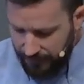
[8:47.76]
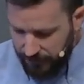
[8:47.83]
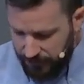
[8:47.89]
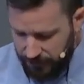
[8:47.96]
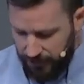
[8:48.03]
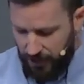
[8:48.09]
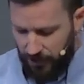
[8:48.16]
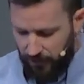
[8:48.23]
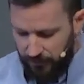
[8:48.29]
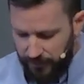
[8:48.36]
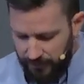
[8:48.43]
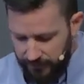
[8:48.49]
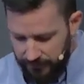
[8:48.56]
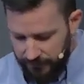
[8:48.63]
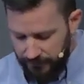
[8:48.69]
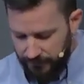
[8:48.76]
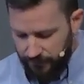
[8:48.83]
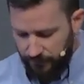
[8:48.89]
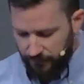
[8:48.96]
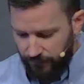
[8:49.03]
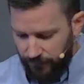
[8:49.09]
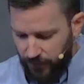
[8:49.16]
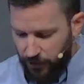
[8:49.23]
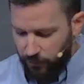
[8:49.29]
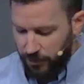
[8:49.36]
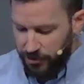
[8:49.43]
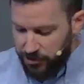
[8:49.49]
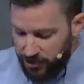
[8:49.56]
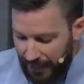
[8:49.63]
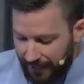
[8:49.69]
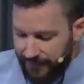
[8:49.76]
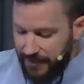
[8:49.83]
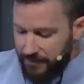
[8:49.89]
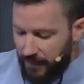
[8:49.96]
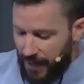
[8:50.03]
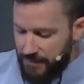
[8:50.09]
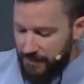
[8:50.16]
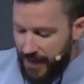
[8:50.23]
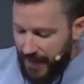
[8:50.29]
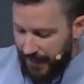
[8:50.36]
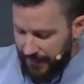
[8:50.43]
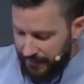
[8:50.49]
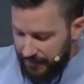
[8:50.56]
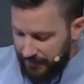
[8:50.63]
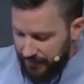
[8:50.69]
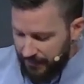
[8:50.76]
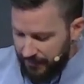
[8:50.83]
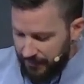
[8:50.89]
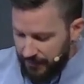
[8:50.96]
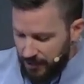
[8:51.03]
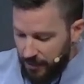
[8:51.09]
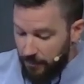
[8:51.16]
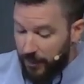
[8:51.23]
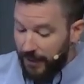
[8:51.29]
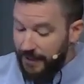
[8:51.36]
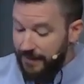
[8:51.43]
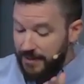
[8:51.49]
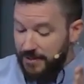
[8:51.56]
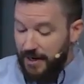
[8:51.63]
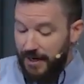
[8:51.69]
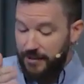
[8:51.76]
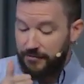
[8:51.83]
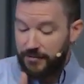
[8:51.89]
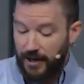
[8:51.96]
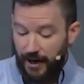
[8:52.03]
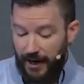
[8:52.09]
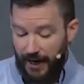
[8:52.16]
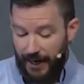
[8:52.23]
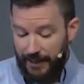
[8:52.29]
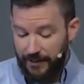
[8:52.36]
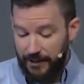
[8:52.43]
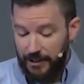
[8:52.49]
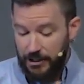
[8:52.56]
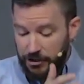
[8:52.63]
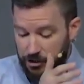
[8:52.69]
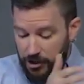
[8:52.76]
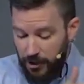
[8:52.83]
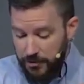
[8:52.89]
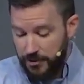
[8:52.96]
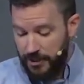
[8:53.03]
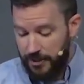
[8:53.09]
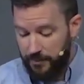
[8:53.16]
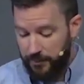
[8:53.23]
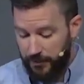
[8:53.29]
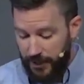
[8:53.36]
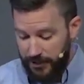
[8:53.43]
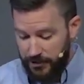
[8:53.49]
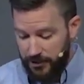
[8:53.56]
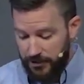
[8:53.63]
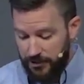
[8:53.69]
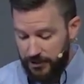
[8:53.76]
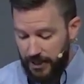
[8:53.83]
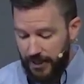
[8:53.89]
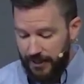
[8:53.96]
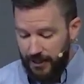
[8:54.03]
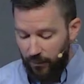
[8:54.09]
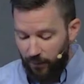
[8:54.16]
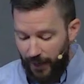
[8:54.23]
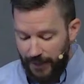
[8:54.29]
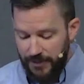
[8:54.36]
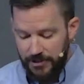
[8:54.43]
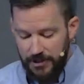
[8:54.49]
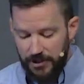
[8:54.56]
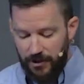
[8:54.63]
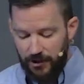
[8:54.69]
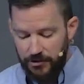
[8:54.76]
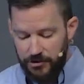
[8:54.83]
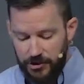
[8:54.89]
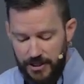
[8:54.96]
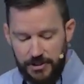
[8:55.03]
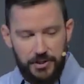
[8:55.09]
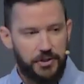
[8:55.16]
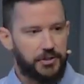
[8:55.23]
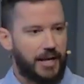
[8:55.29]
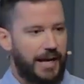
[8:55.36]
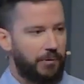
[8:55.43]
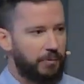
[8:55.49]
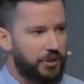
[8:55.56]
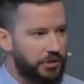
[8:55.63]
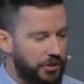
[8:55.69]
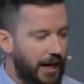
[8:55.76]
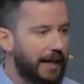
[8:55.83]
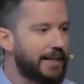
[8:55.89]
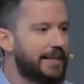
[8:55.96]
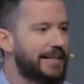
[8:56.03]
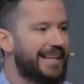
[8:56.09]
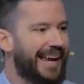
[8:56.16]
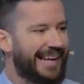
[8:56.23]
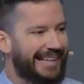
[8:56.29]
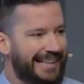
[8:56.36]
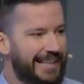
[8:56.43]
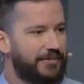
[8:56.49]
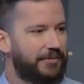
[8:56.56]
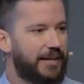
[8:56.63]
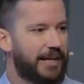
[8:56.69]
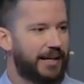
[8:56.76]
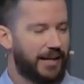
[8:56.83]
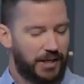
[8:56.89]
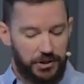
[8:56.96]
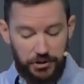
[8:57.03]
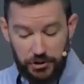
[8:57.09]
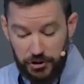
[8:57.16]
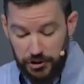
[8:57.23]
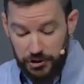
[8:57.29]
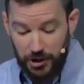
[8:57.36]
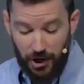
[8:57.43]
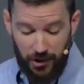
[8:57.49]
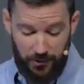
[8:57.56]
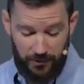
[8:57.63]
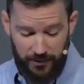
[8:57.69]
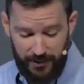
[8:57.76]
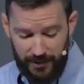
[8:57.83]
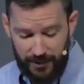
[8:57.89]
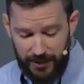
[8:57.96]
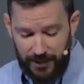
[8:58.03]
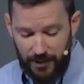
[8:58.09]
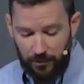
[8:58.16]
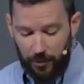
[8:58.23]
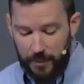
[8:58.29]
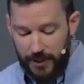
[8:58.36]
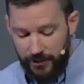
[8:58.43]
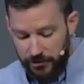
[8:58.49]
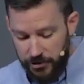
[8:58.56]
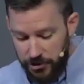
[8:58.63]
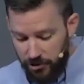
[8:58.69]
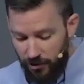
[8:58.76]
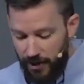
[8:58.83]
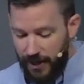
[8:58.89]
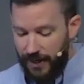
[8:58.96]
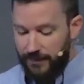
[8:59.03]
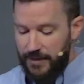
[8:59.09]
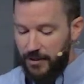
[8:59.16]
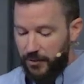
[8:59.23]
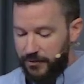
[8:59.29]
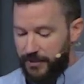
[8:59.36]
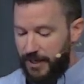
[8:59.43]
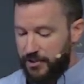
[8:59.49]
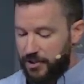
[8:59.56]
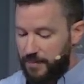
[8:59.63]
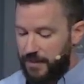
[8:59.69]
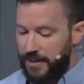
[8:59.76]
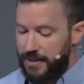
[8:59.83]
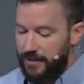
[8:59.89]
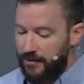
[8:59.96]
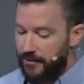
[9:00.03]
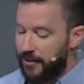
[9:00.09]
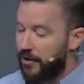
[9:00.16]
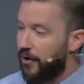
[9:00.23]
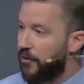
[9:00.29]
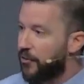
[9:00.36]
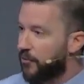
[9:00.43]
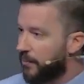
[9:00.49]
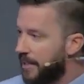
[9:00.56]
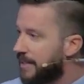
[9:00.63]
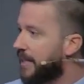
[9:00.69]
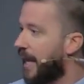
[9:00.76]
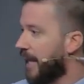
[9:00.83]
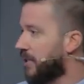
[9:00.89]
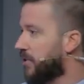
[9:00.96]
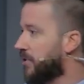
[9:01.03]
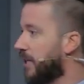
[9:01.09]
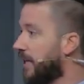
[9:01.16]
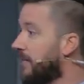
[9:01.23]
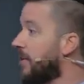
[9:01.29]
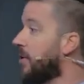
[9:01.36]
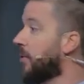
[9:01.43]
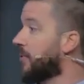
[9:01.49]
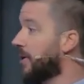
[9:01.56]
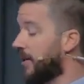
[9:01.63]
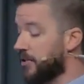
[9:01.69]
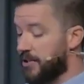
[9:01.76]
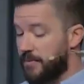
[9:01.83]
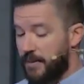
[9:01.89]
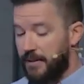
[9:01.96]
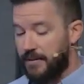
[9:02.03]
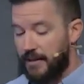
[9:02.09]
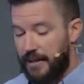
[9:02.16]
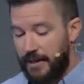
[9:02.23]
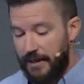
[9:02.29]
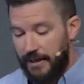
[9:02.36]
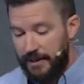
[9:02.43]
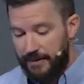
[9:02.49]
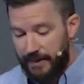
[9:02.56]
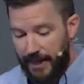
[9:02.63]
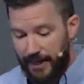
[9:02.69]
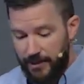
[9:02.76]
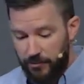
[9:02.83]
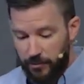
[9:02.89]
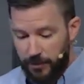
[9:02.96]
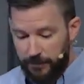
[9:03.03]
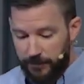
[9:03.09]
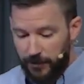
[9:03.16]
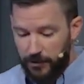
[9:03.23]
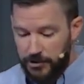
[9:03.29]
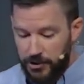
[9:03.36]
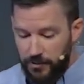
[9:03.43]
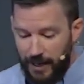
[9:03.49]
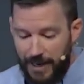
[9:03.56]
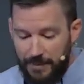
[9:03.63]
stone, rejected by men but in the sight of God, chosen and precious. Now, why does he call Jesus a rejected and living stone? Well, Peter's drawing on the Old Testament here. There are three texts in the Old Testament that refer to a